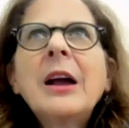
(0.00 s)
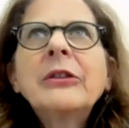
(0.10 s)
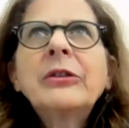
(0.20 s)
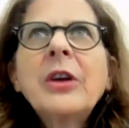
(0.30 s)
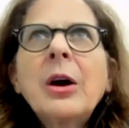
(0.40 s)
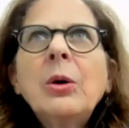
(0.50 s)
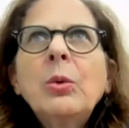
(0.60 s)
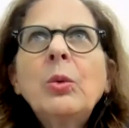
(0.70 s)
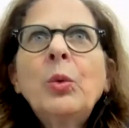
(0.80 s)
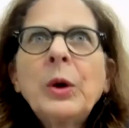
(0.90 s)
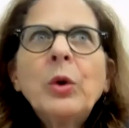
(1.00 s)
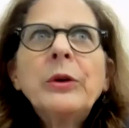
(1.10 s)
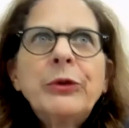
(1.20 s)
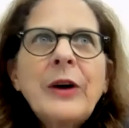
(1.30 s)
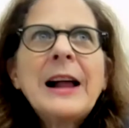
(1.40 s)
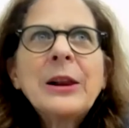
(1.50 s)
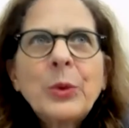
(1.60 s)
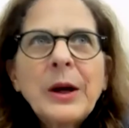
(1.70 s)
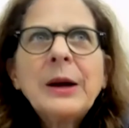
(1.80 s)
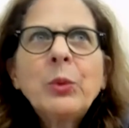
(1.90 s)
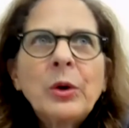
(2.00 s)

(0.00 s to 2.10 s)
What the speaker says: So we will follow it.